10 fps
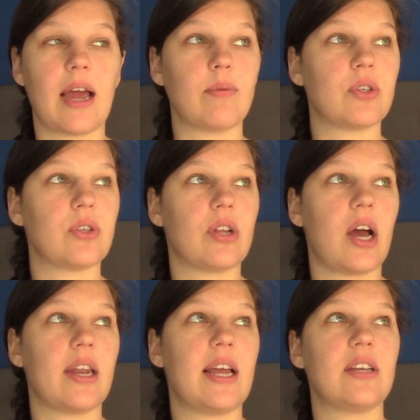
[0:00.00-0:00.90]
I was
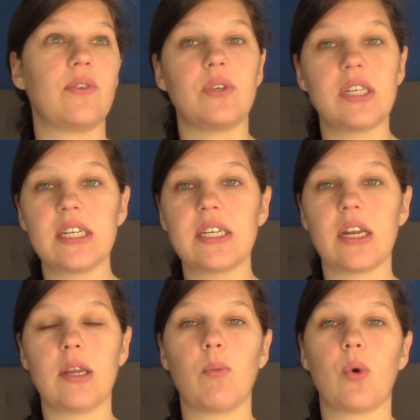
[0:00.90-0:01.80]
not as fatigued
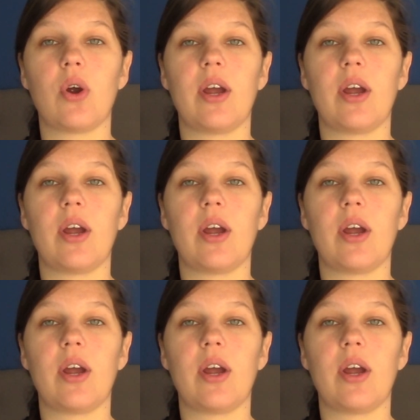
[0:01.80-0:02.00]
anymore,